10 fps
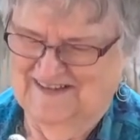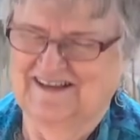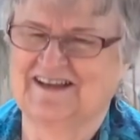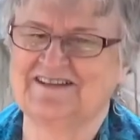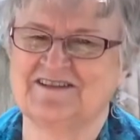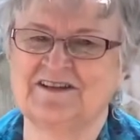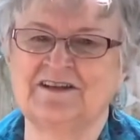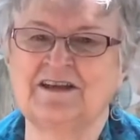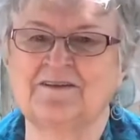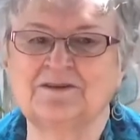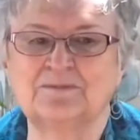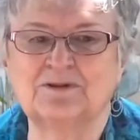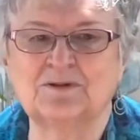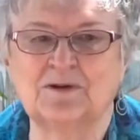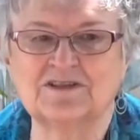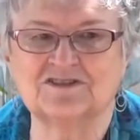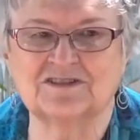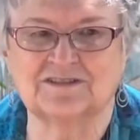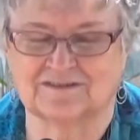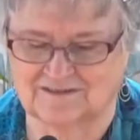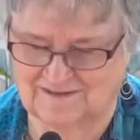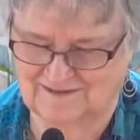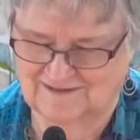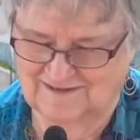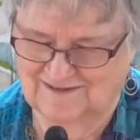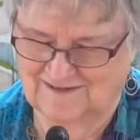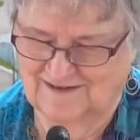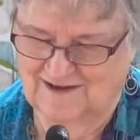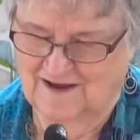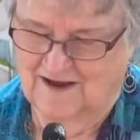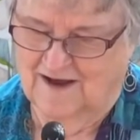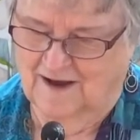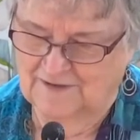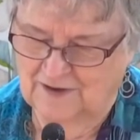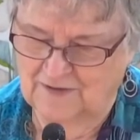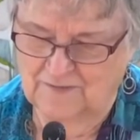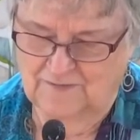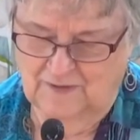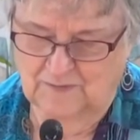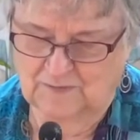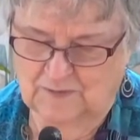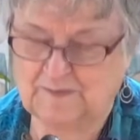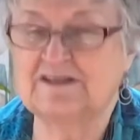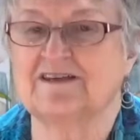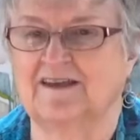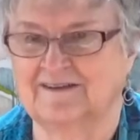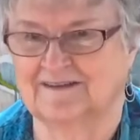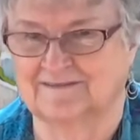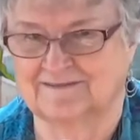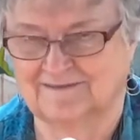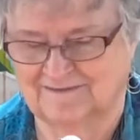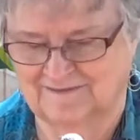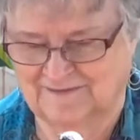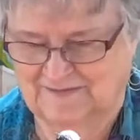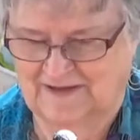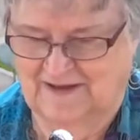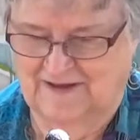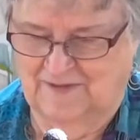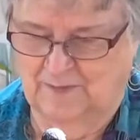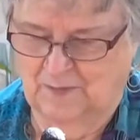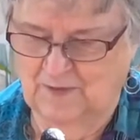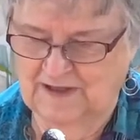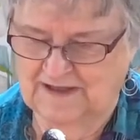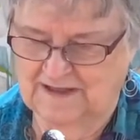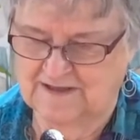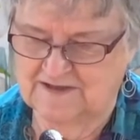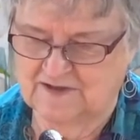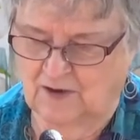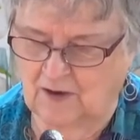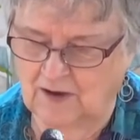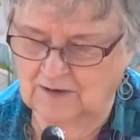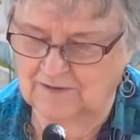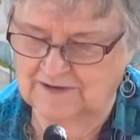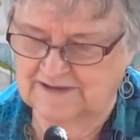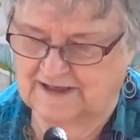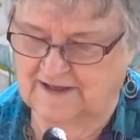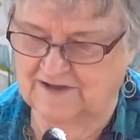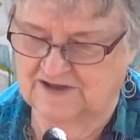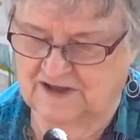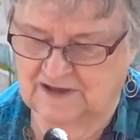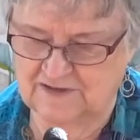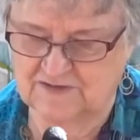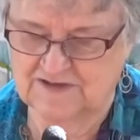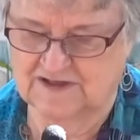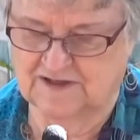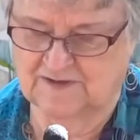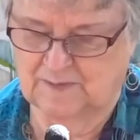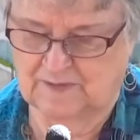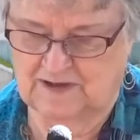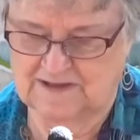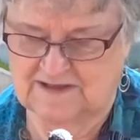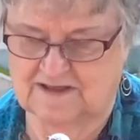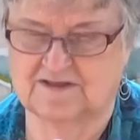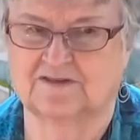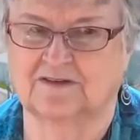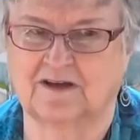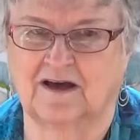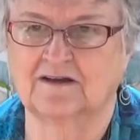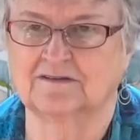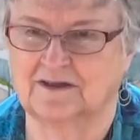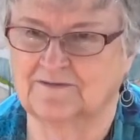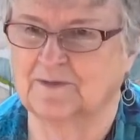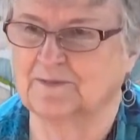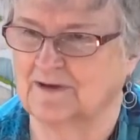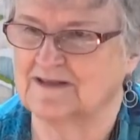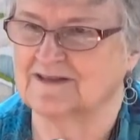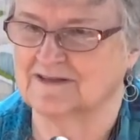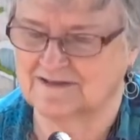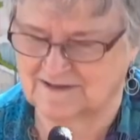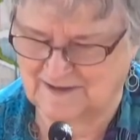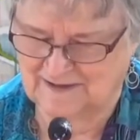It's an inevitable question. Another vote will be taken. The point is, all are engaged and interested in the process. You've got to love the process.